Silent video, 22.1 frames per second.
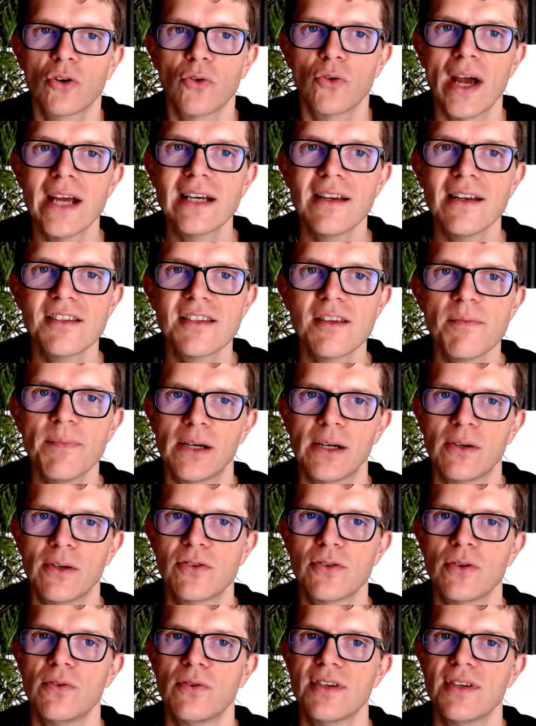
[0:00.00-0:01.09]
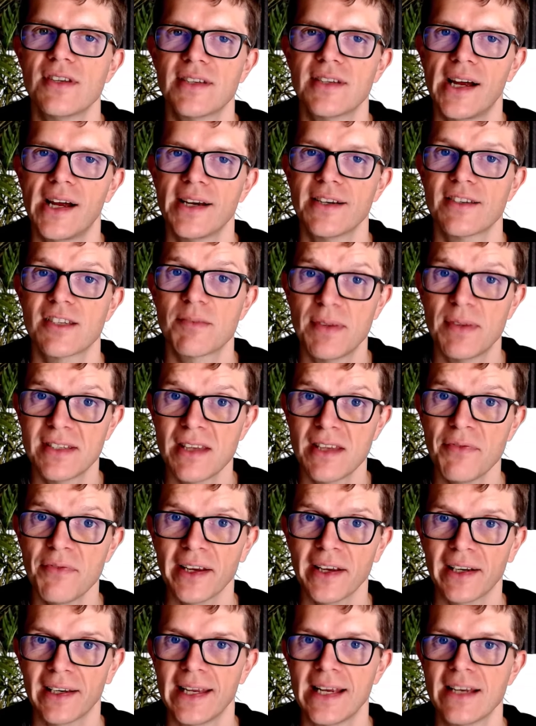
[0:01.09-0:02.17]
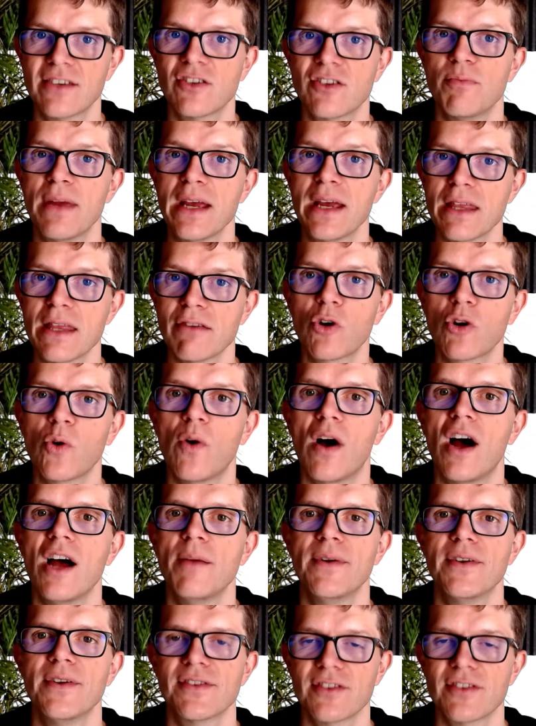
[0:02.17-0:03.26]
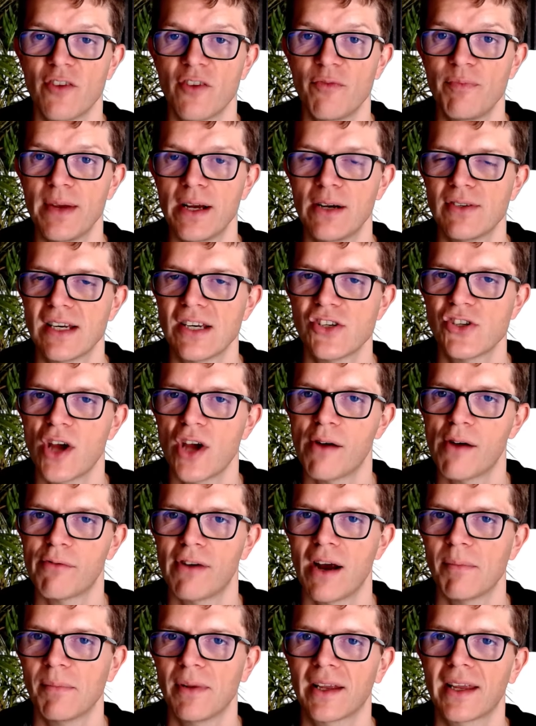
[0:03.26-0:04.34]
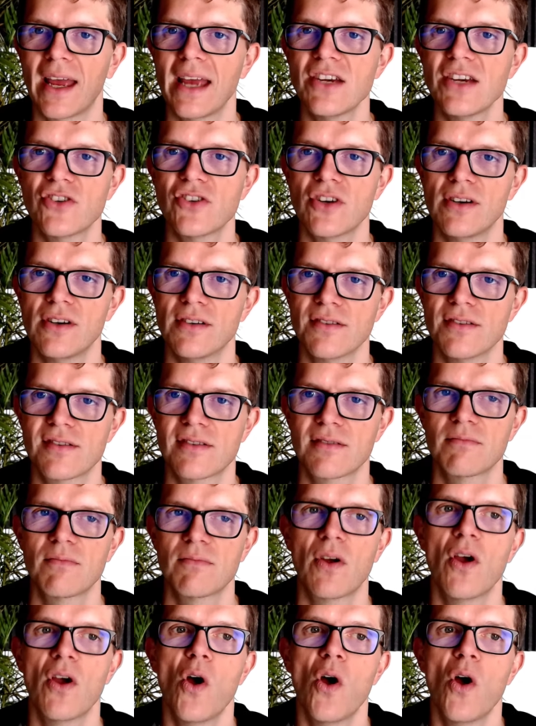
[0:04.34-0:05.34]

Gradle is a build tool designed specifically to meet the requirements of building Java applications.